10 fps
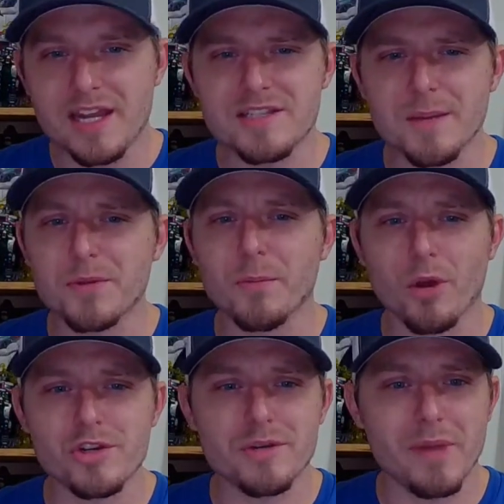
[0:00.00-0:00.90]
And it's up to
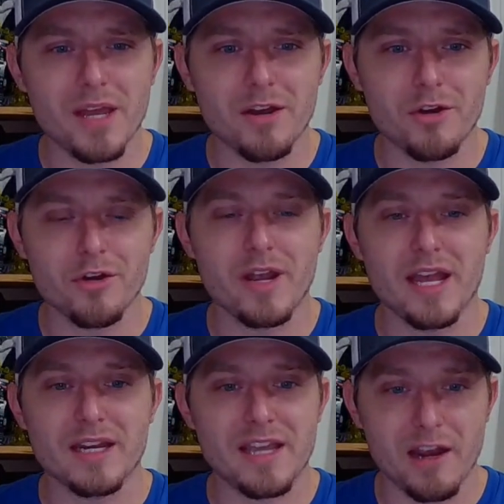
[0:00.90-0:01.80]
Martian Manhunter
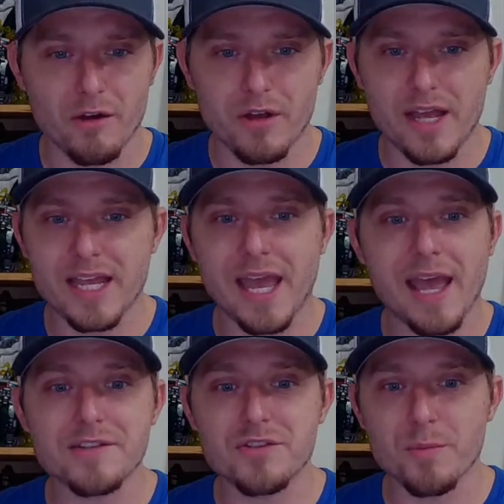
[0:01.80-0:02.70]
and Kara,
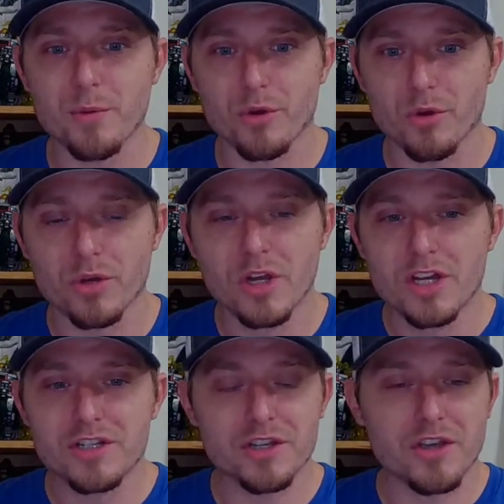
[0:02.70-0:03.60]
aka Supergirl,
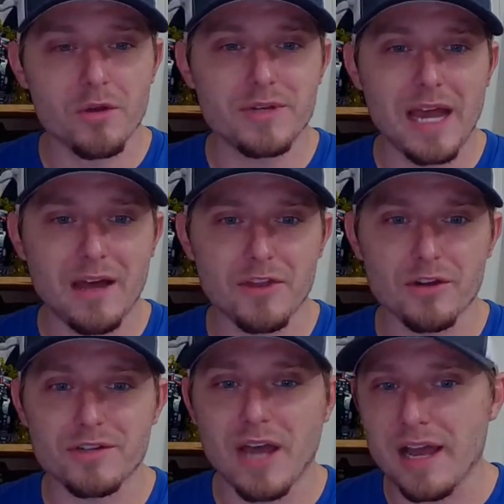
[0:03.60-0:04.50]
to go down
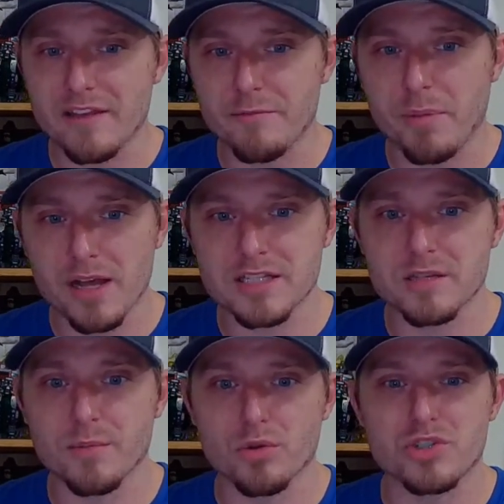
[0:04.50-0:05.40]
there, die if
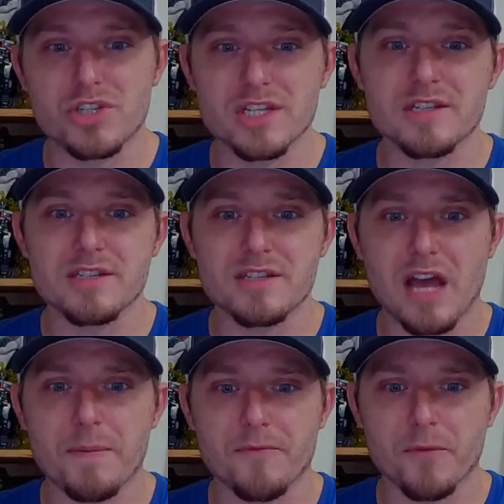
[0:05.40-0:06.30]
possible, just to
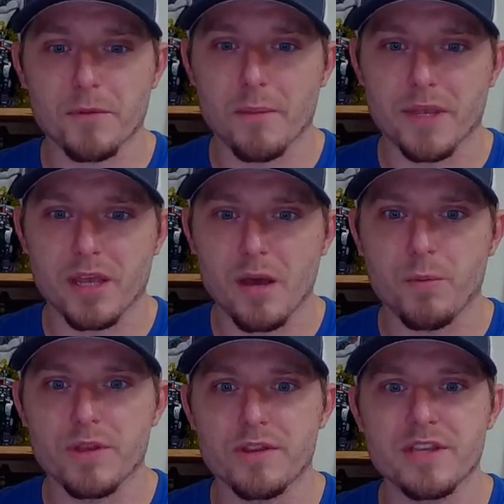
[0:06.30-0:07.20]
stop him from coming
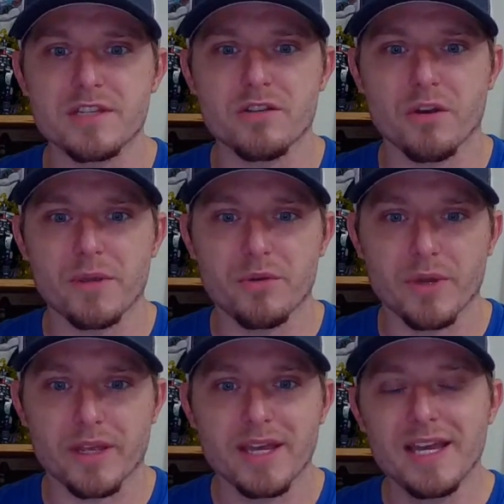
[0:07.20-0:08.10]
up. What this is going to be
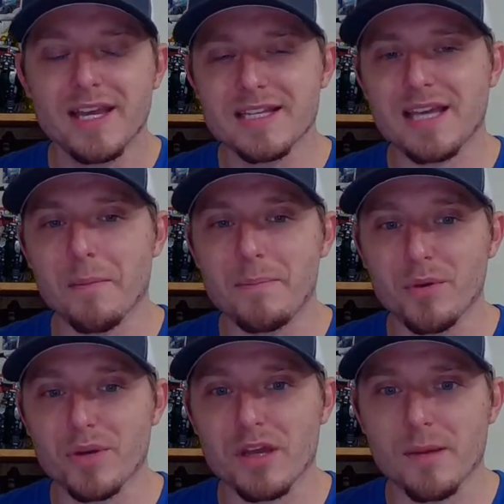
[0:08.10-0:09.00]
doing is kind of
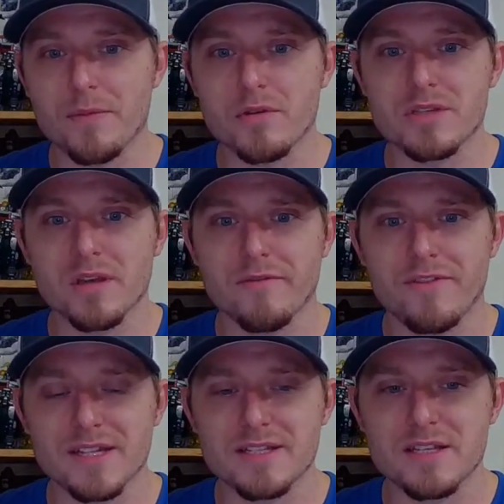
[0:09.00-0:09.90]
building up those
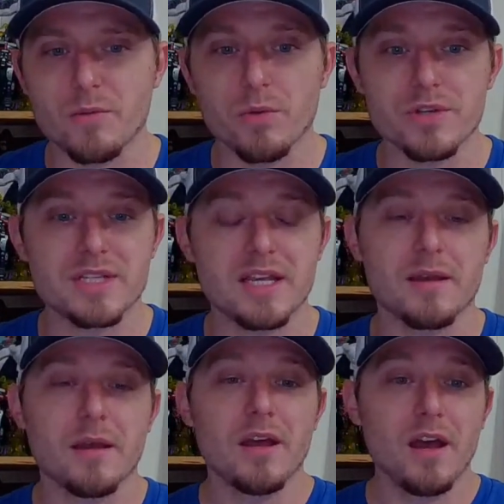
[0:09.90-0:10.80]
events that we're
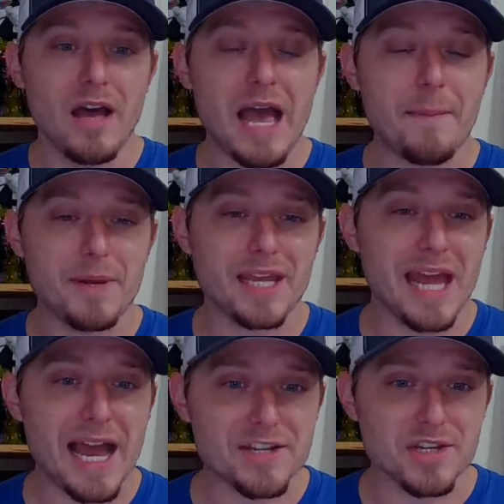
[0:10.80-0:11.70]
seeing happening in
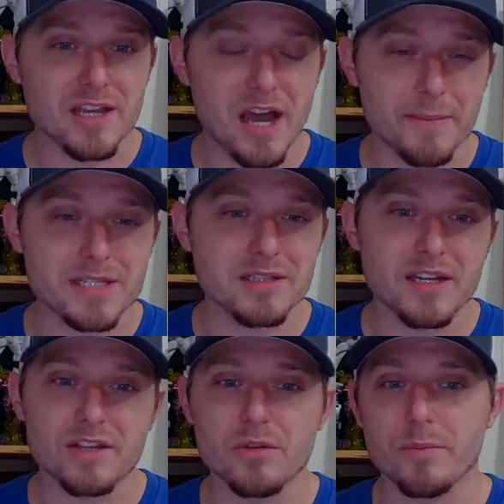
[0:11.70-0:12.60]
Action Comics,
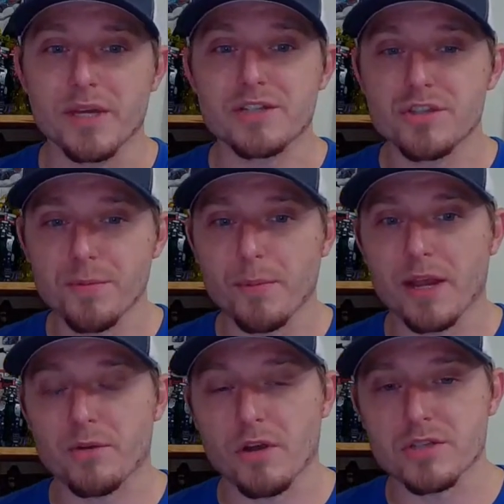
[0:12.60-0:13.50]
leading to a big
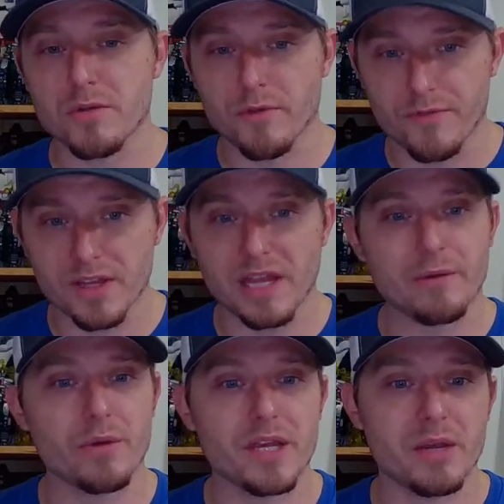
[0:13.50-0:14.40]
Superman crossover event
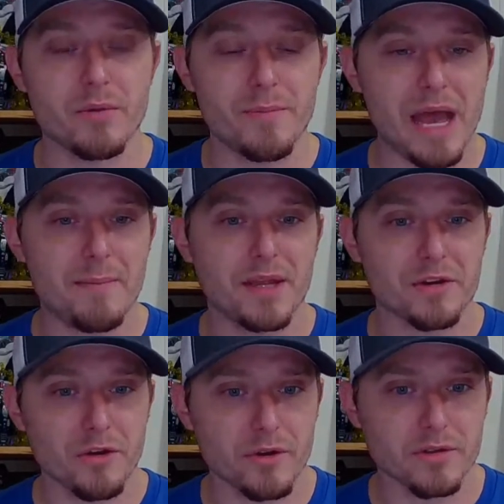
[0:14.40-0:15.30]
like we're getting with
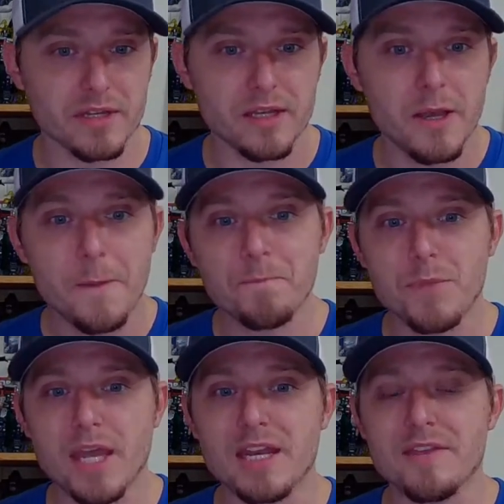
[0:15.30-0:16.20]
Batman currently.
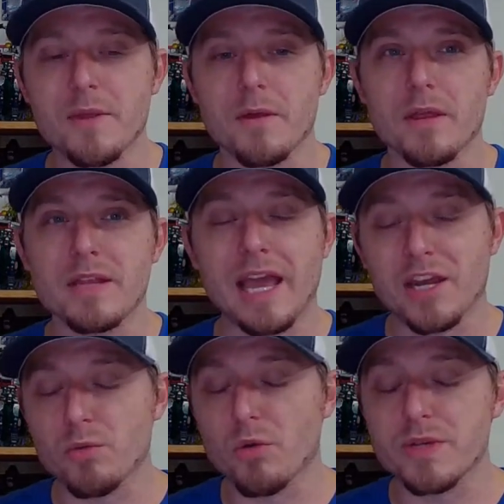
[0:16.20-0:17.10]
And in the
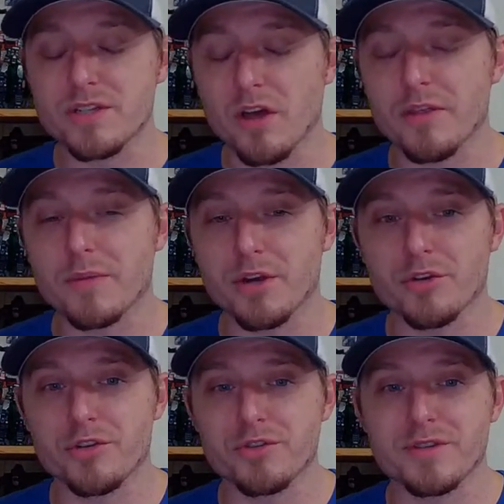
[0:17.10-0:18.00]
annual, we saw them
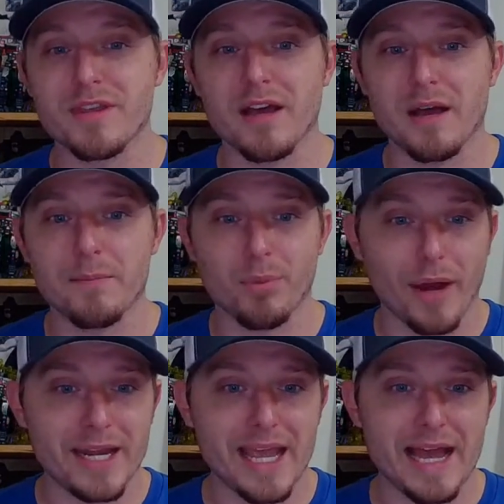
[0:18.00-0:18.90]
introduce the
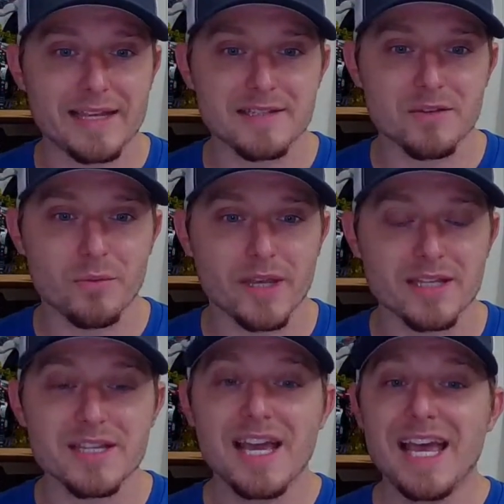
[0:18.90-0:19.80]
Brainiac is in the
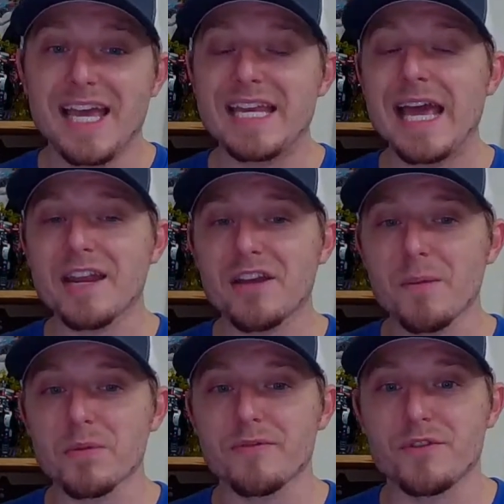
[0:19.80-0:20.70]
wings, and he had a
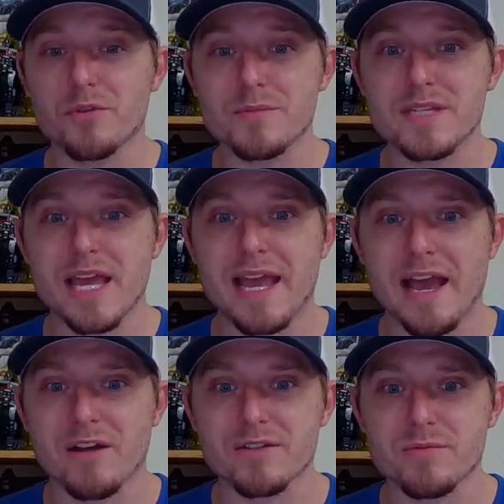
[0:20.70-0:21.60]
couple of Doomsday
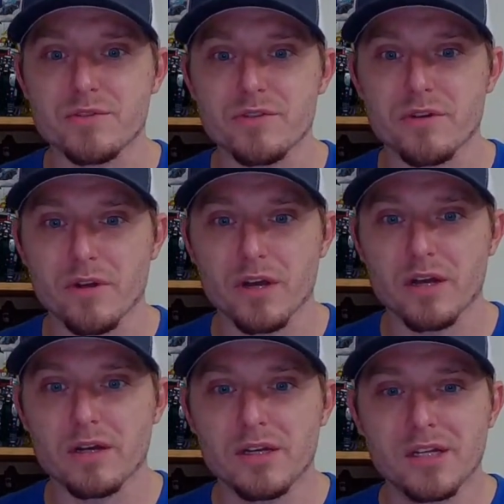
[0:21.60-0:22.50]
Hounds, which are
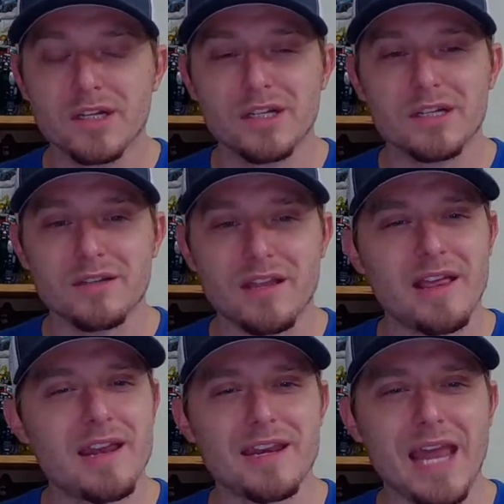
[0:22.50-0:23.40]
uh, they
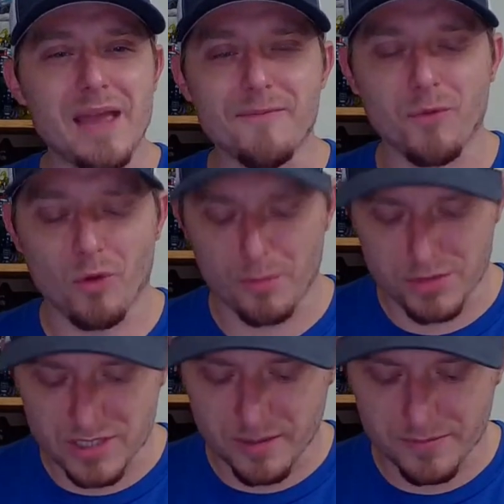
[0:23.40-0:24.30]
had a name for him
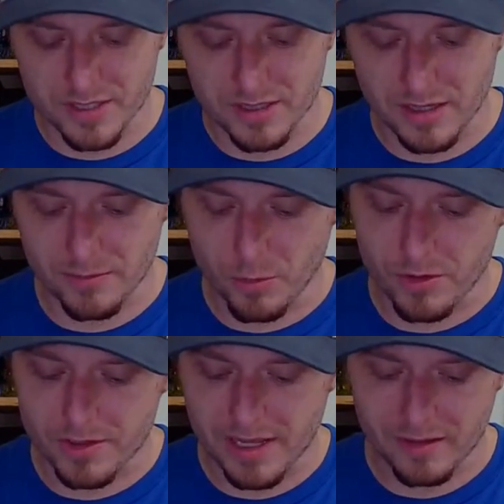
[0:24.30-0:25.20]
or something. Uh, I
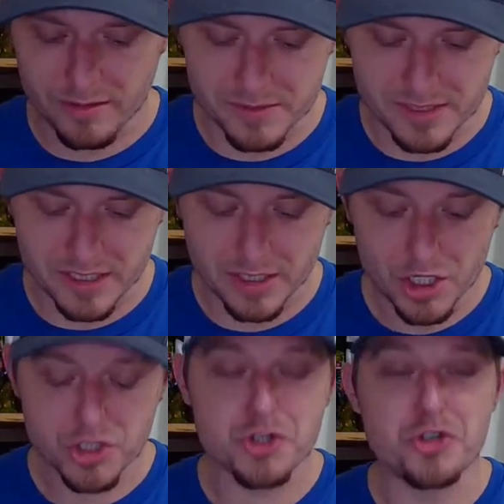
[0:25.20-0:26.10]
wrote it down. Let me see.
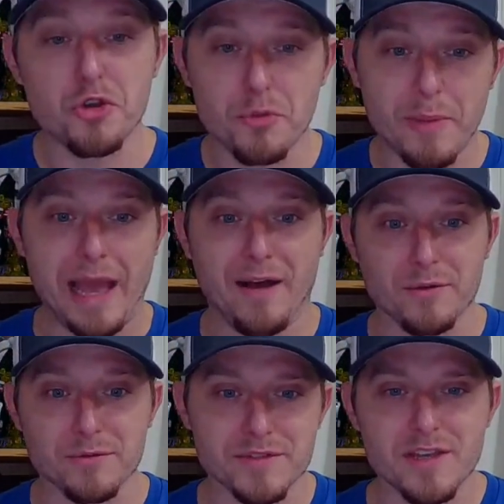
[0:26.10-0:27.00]

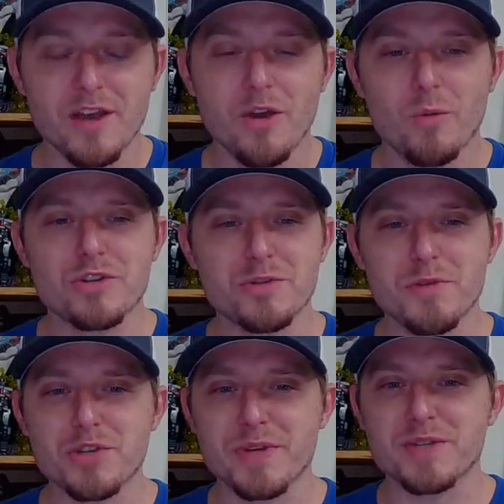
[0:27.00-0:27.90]
Doomhounds, which we're
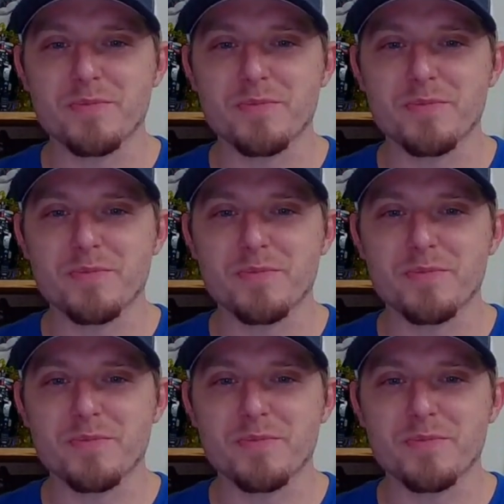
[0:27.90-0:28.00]
supposed to be